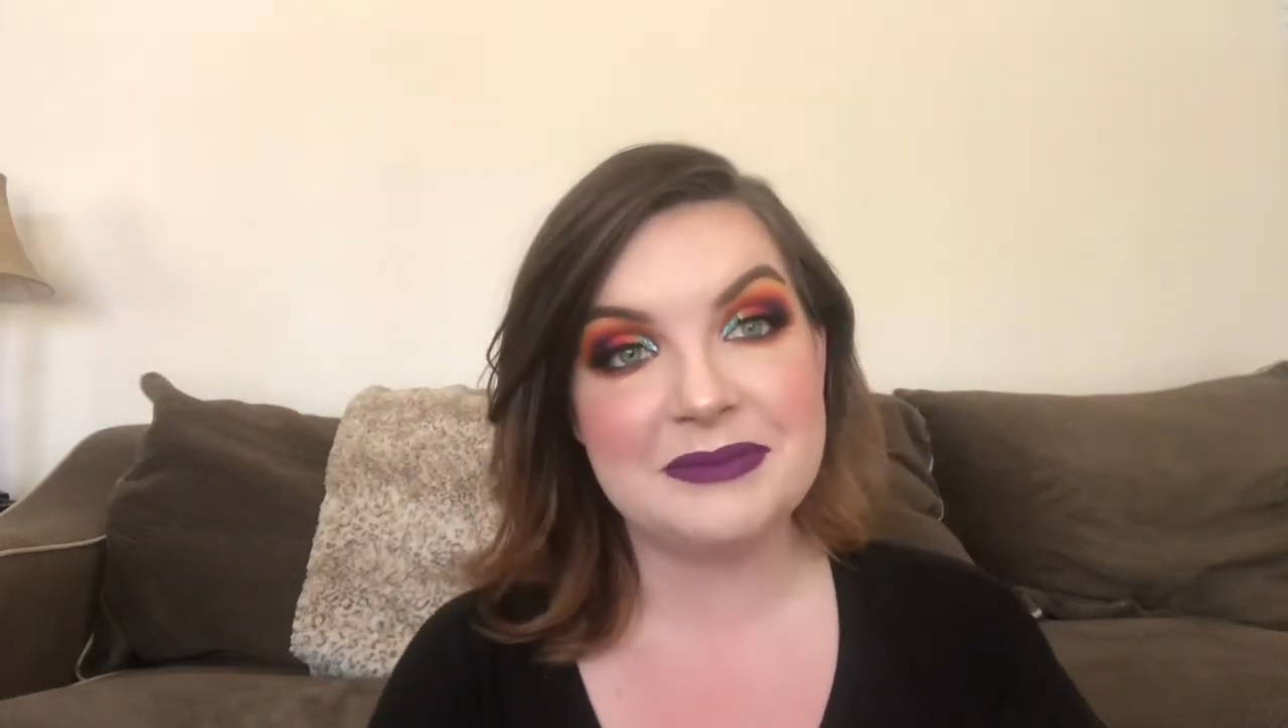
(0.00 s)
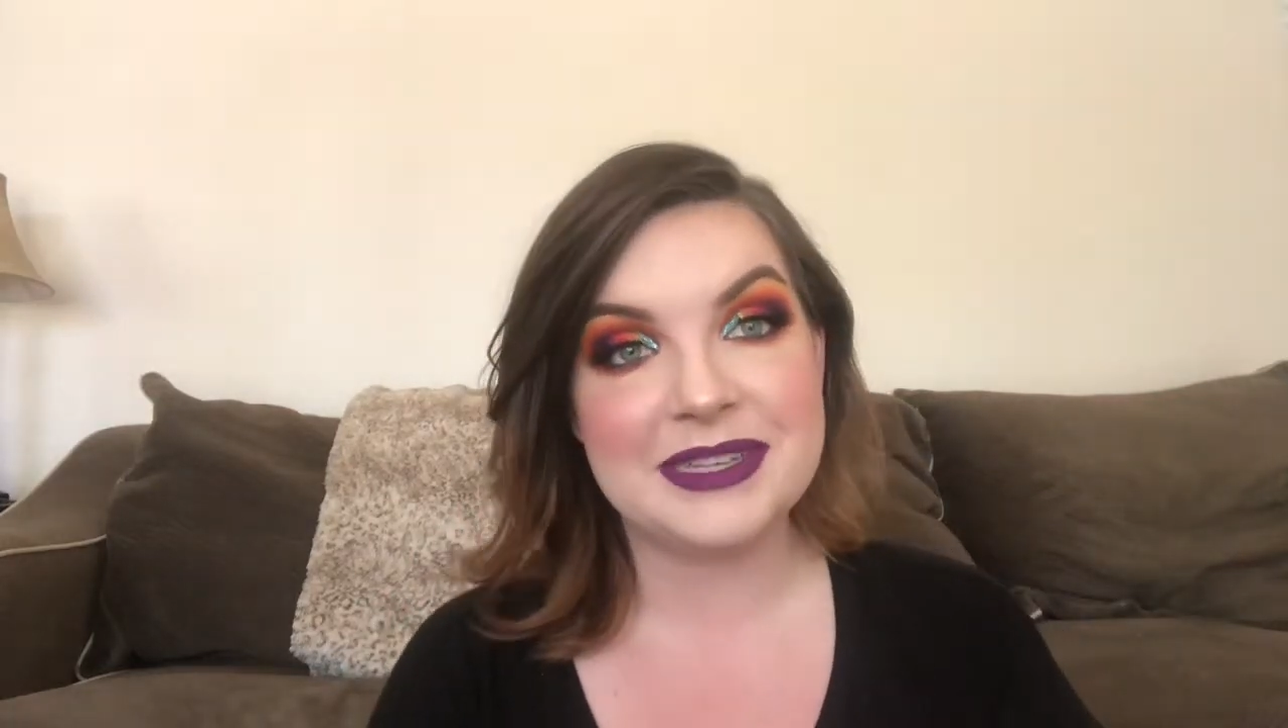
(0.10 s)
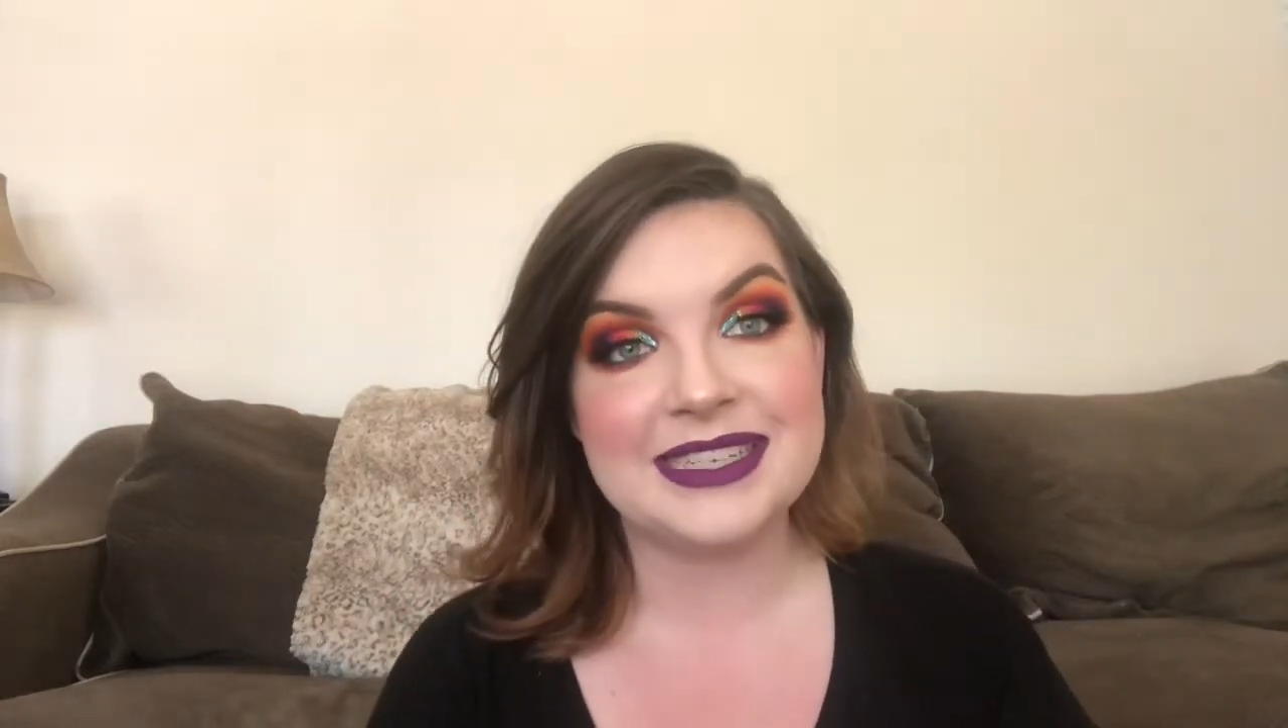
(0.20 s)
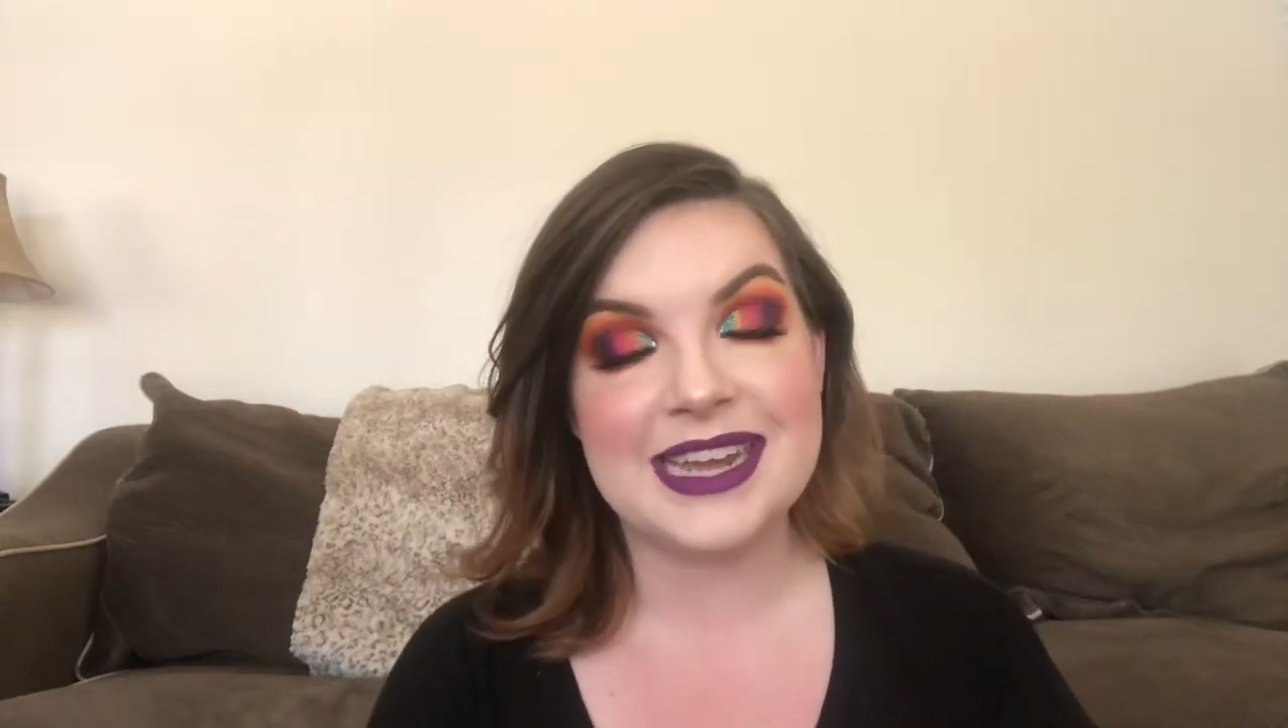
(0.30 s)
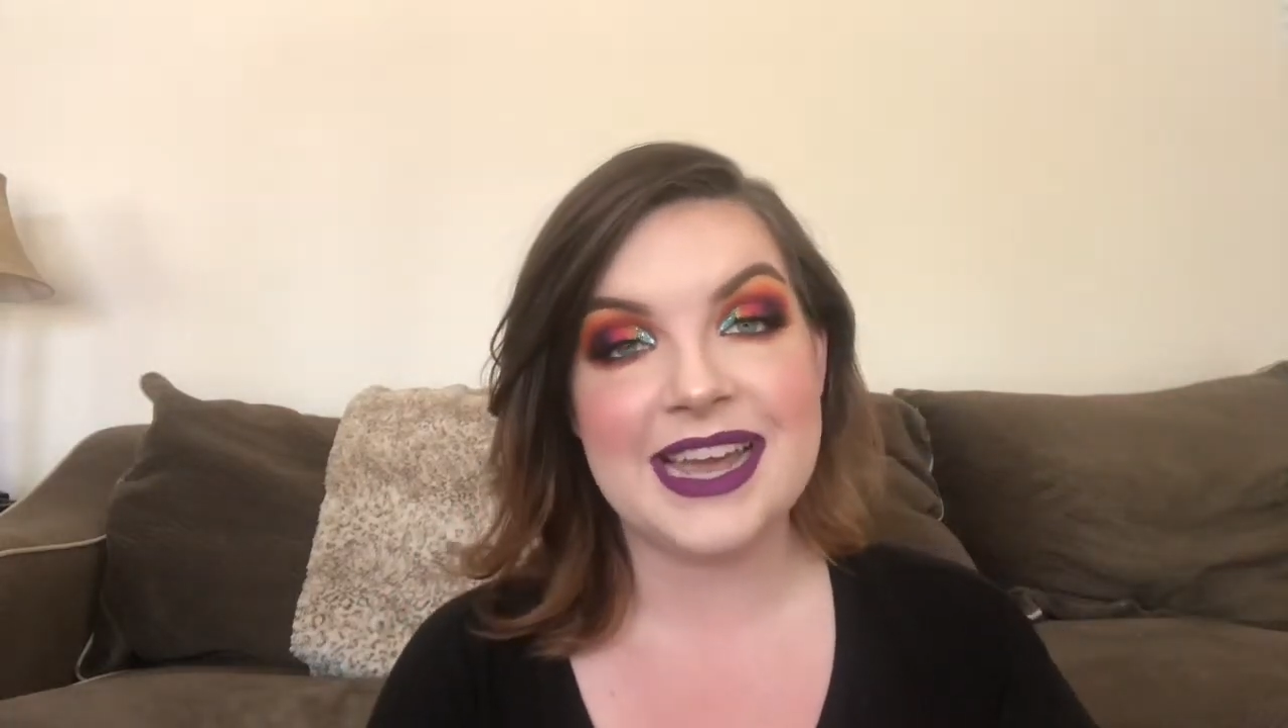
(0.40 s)

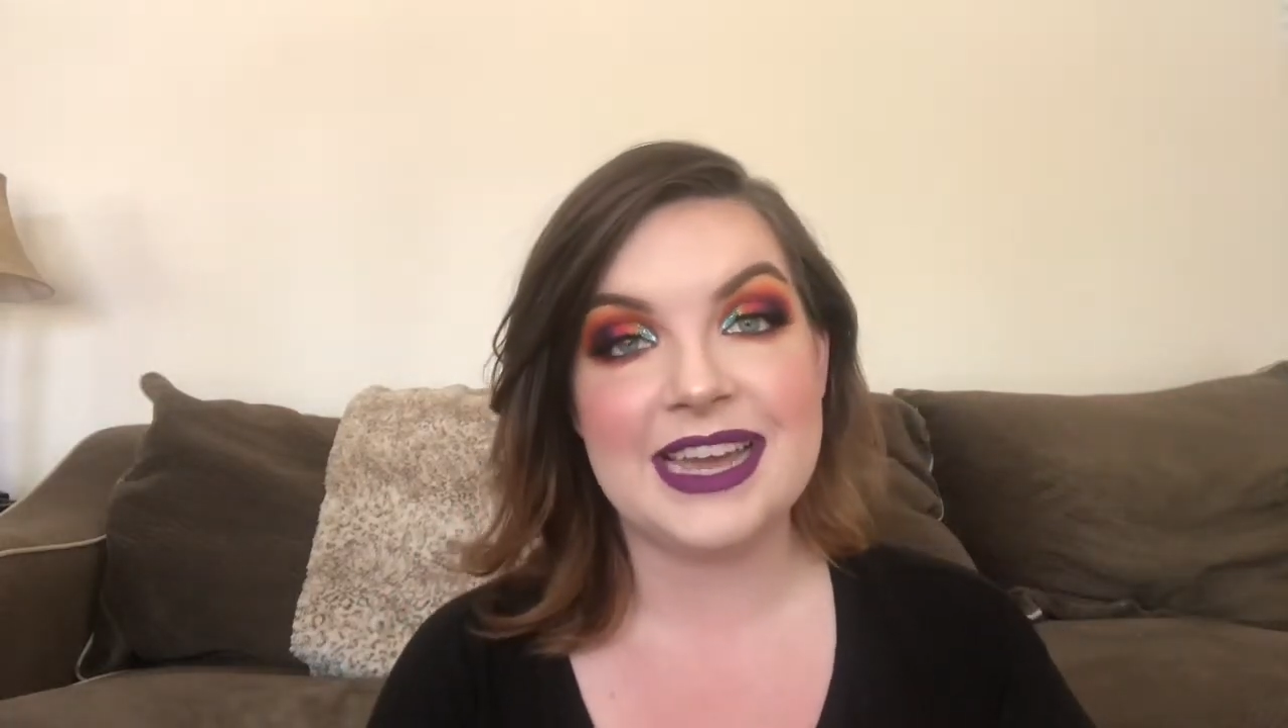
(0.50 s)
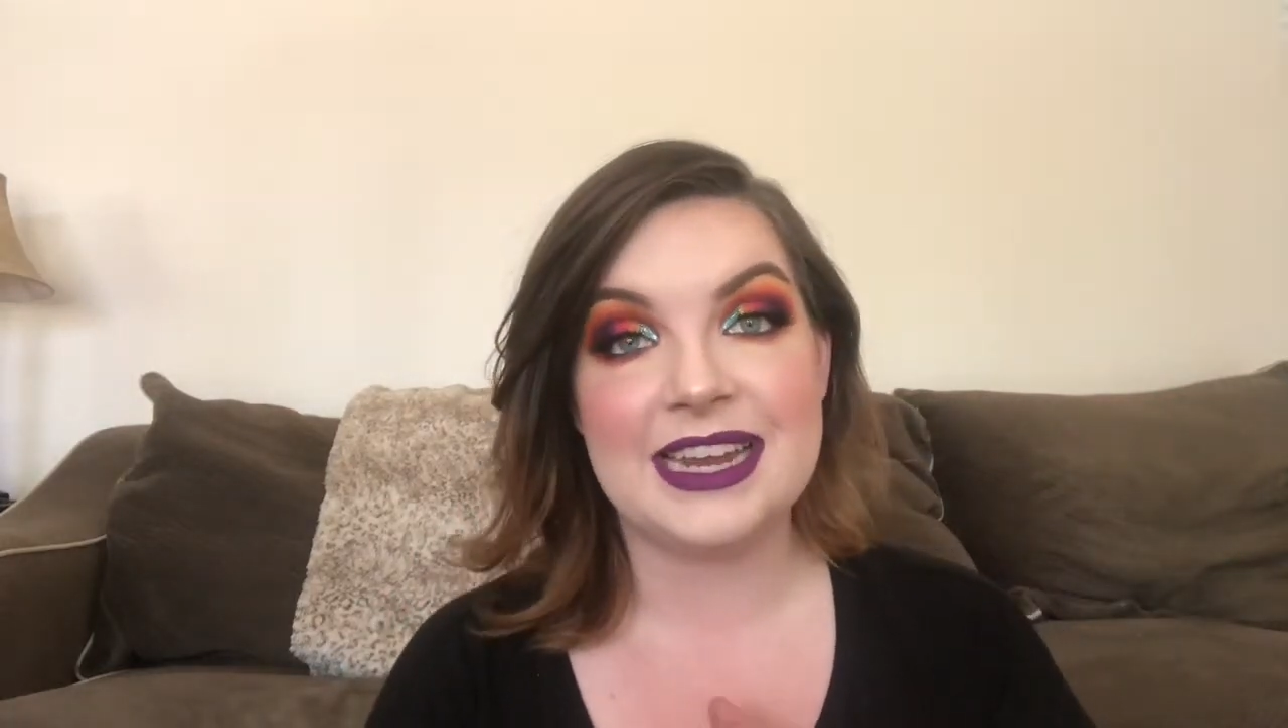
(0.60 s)
me today.